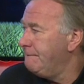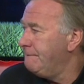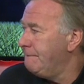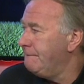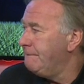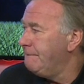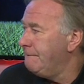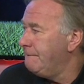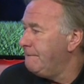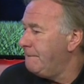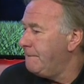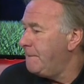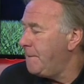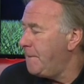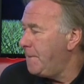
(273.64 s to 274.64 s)

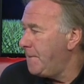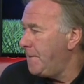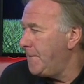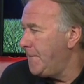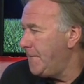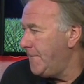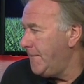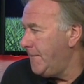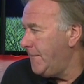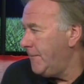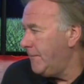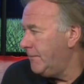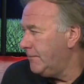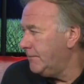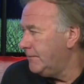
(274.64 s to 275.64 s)

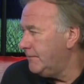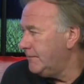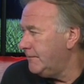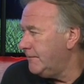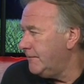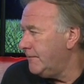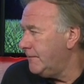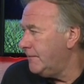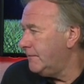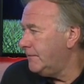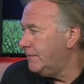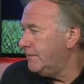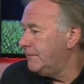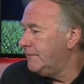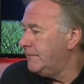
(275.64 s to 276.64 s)

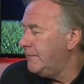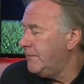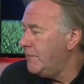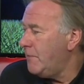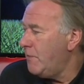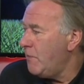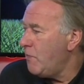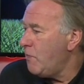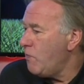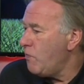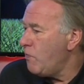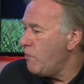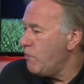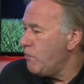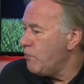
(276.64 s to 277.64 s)

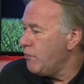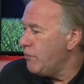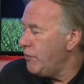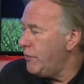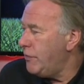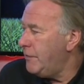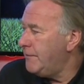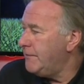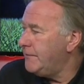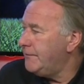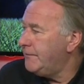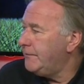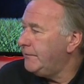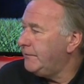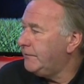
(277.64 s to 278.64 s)

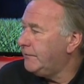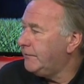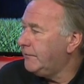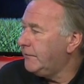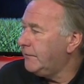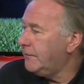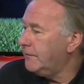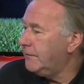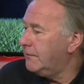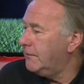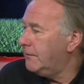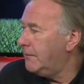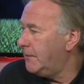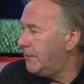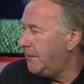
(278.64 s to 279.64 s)

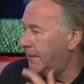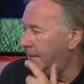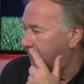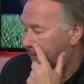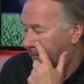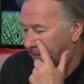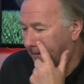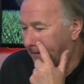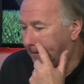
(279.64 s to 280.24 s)
(not speaking)